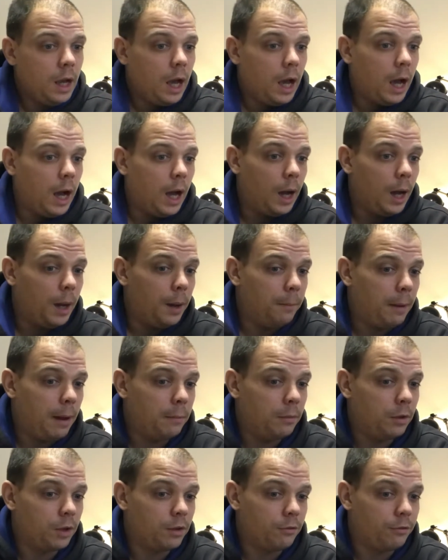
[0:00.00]

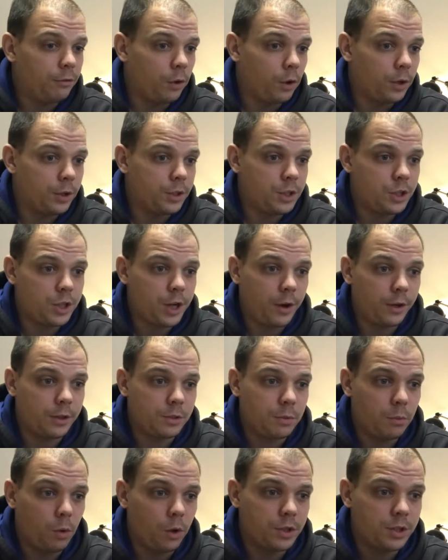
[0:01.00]
I'm looking forward to sharing
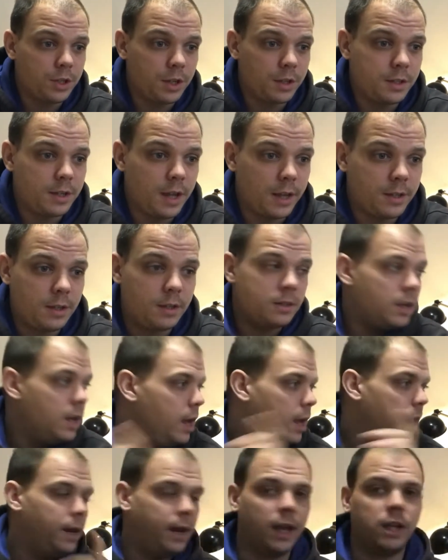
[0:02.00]
some more successes.
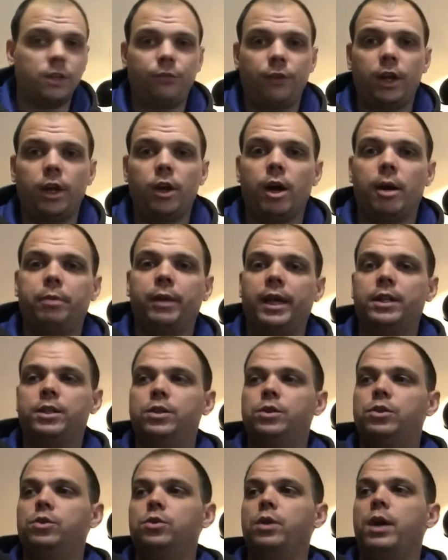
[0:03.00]
Next video I plan
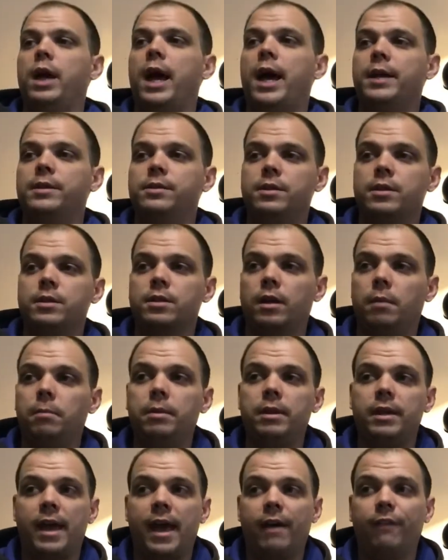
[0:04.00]
to do, guys, is going to
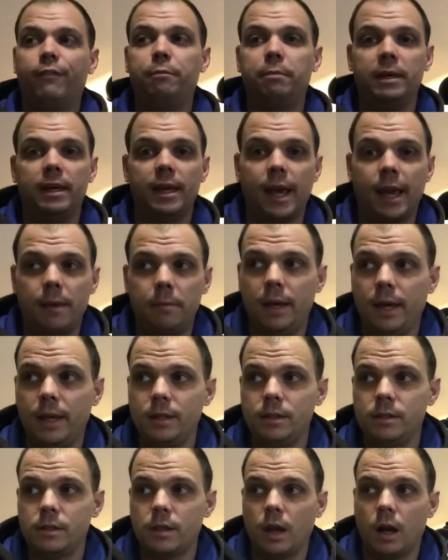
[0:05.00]
be FBA
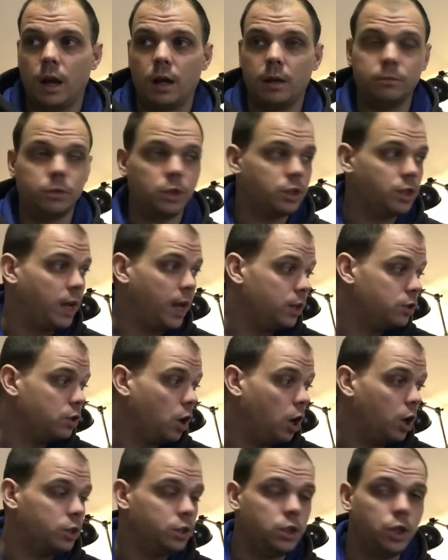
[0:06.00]
based. Just kind of
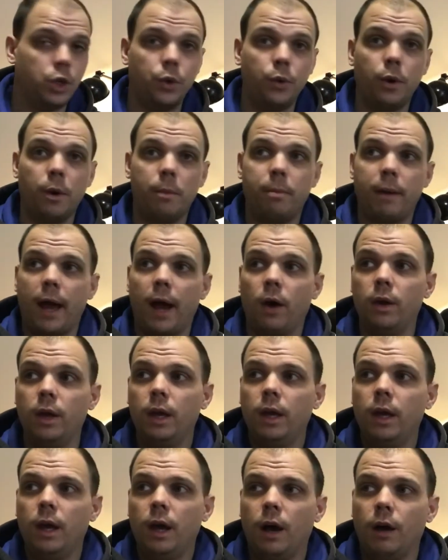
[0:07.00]
talk to you about
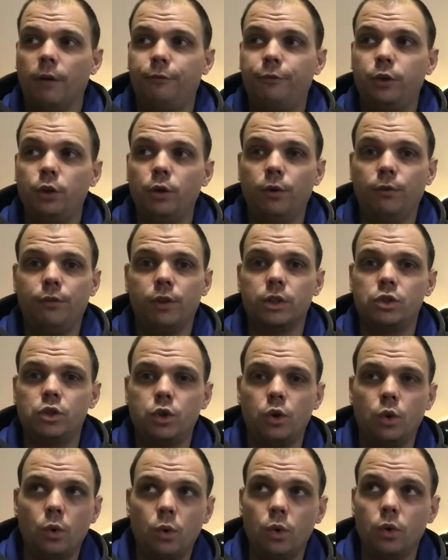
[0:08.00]
a few of the
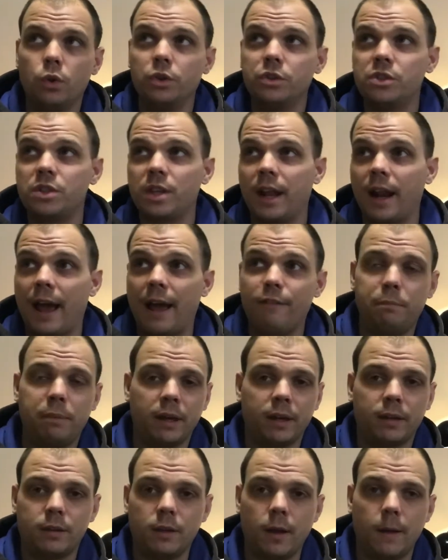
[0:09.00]
tools that I've
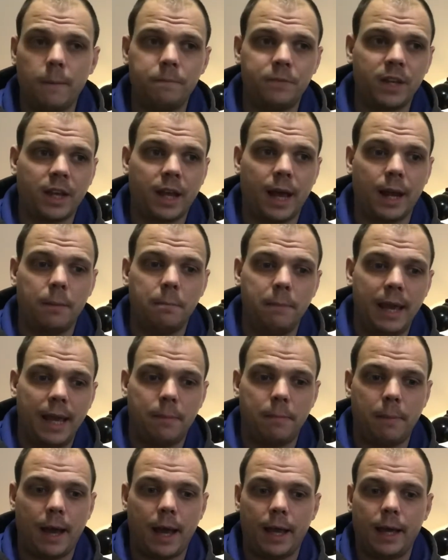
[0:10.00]
picked up to kind of
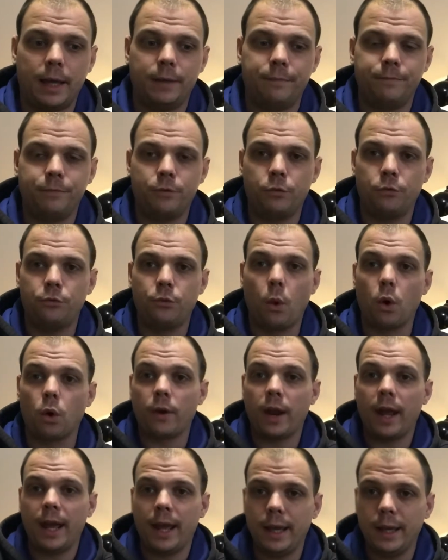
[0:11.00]
make my
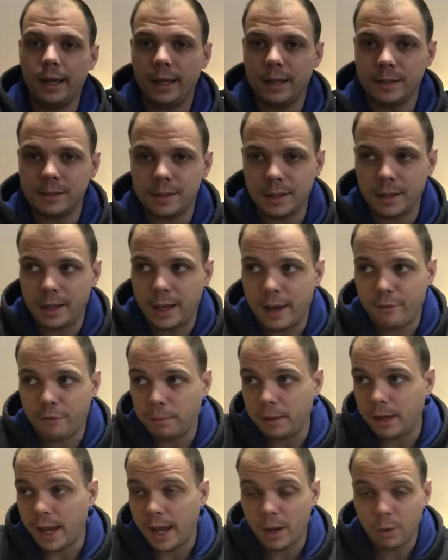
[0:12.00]
foray into the
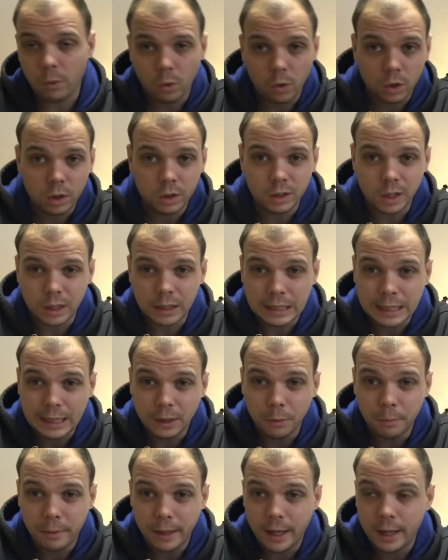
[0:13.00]
FBA world a
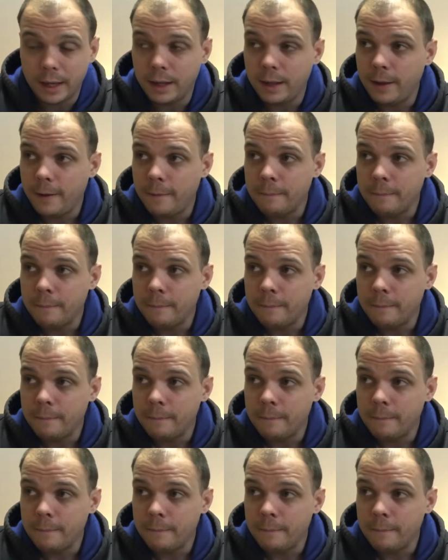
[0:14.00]
little bit